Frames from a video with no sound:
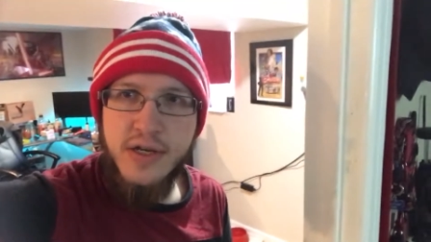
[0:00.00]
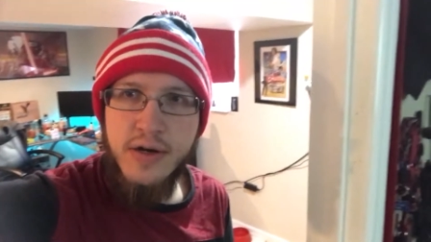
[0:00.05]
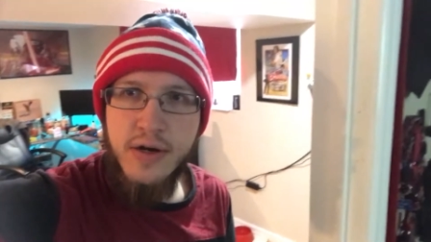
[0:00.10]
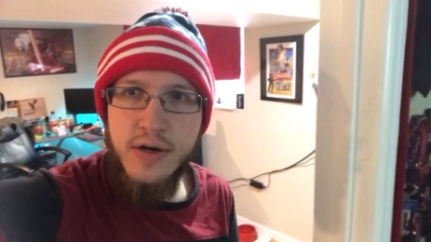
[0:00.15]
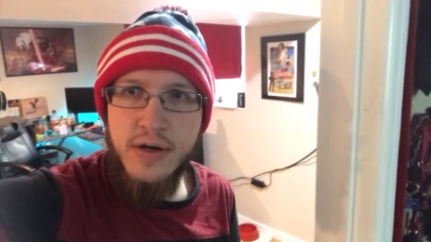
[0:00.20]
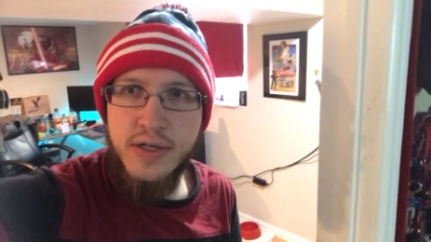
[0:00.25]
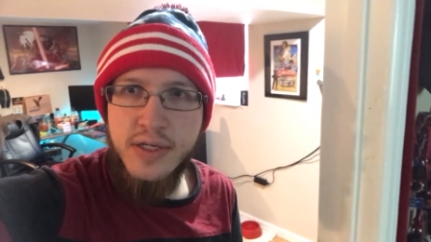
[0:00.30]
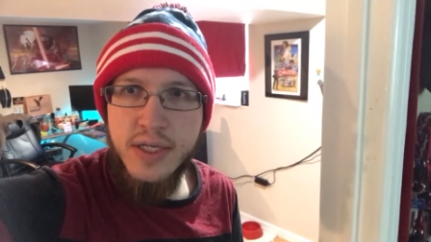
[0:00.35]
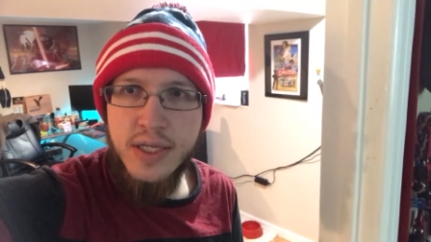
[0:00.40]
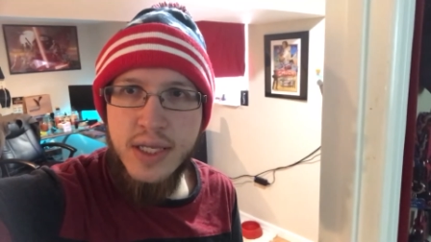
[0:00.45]

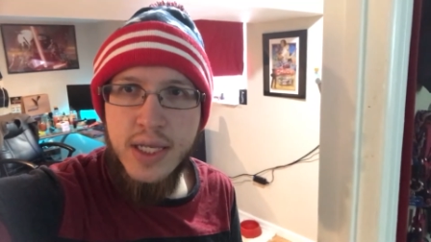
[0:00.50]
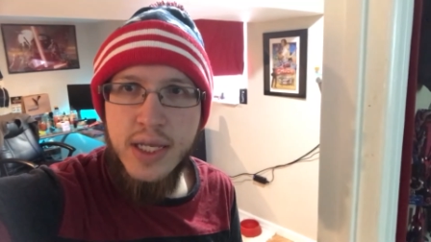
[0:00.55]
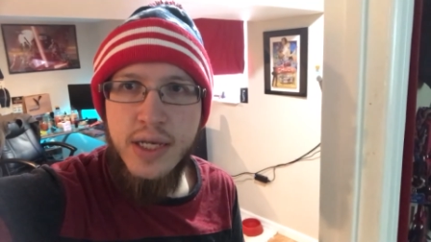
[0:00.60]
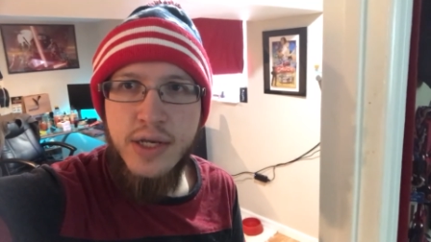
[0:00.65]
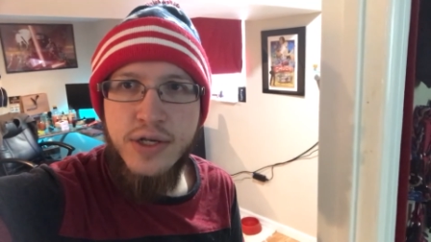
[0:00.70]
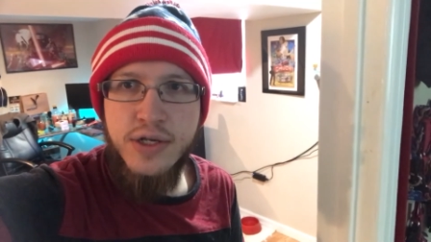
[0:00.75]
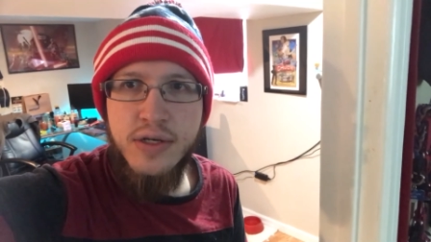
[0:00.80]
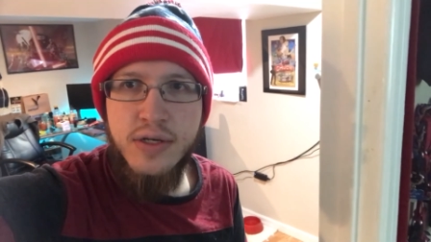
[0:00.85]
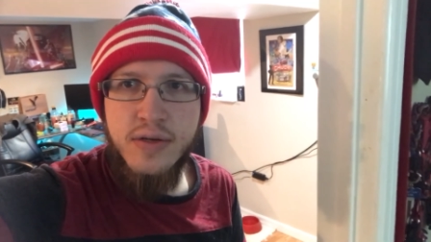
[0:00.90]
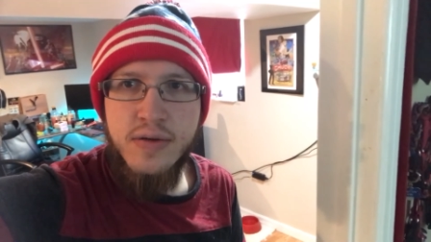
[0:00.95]
Kirk's
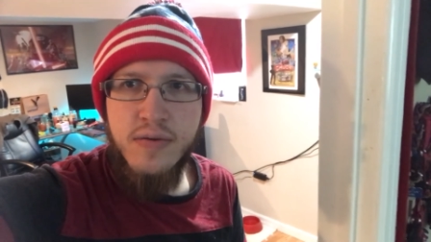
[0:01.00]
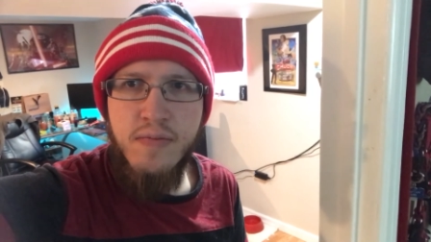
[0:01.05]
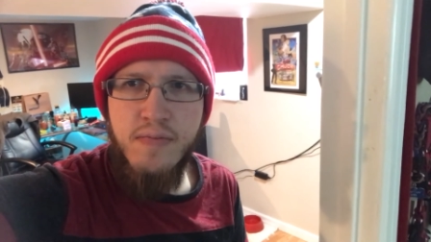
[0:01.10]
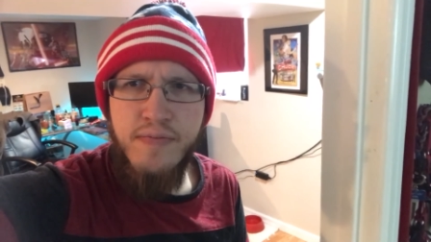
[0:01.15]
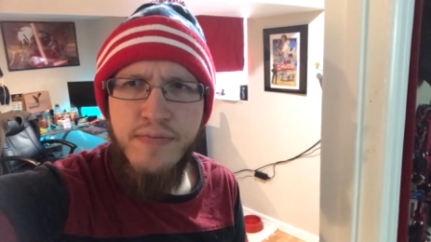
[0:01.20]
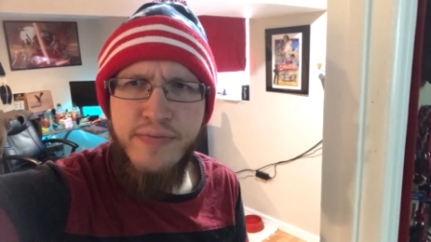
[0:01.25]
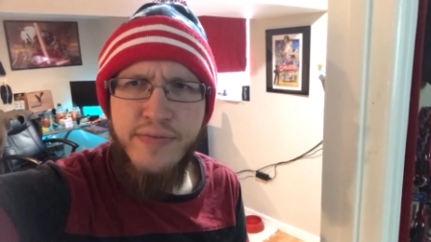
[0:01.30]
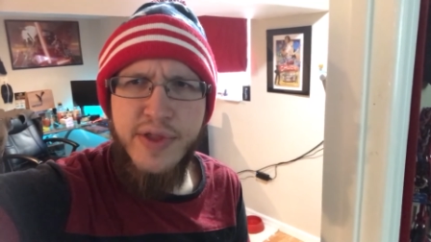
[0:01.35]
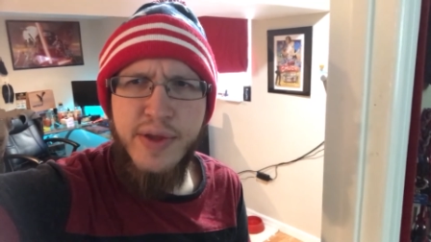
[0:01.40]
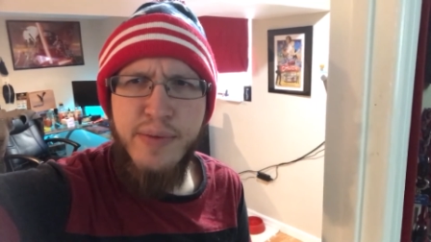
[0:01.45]
leash.
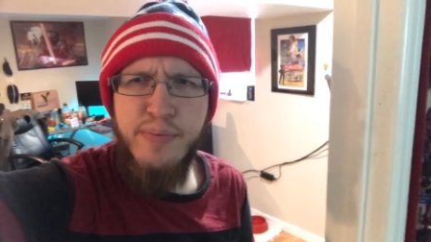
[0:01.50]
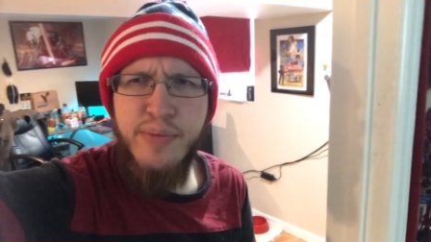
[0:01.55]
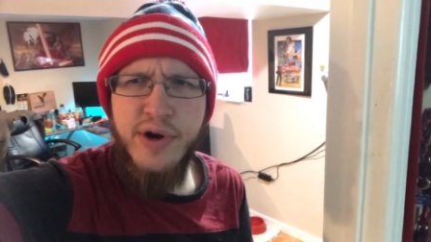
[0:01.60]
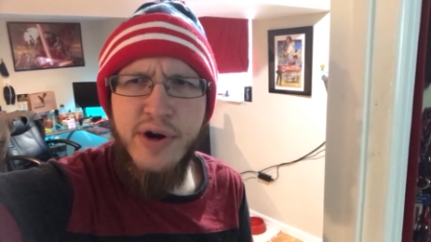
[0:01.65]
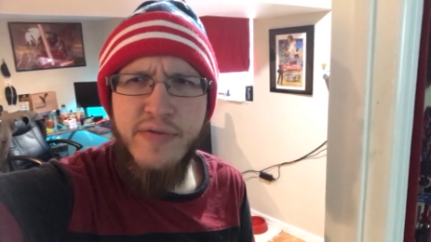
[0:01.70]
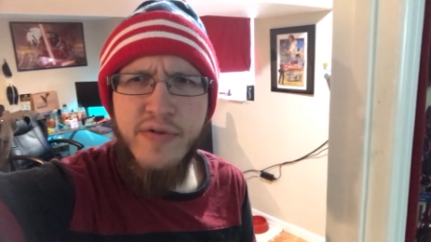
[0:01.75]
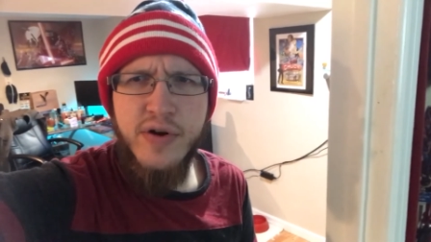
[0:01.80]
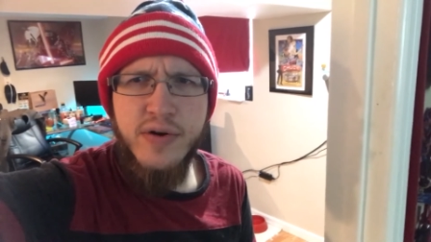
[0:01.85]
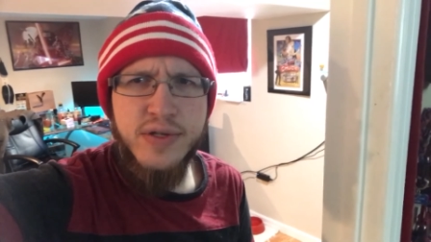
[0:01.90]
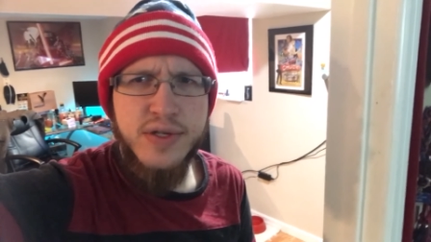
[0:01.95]

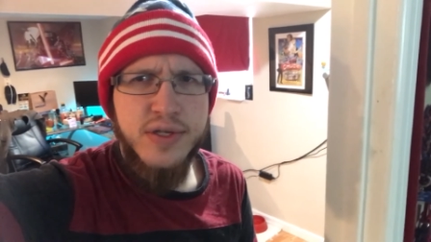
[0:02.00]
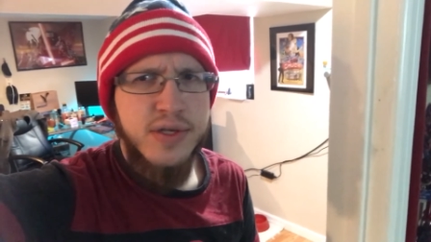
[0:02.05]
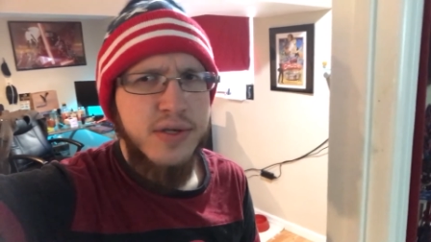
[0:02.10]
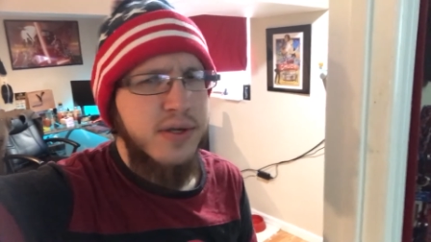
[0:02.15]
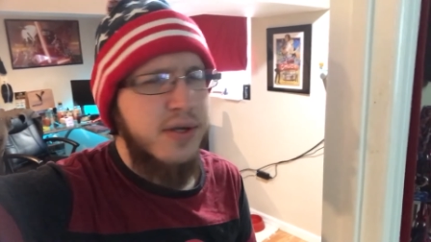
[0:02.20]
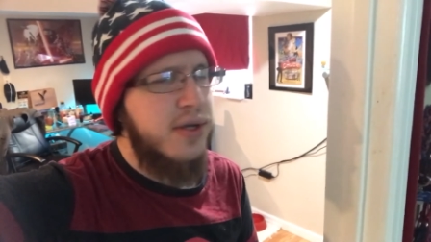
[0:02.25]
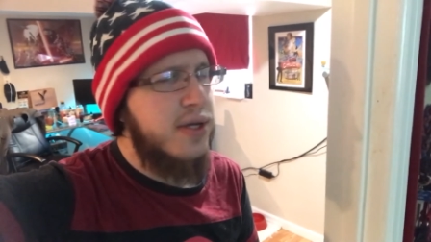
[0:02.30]
Perverts.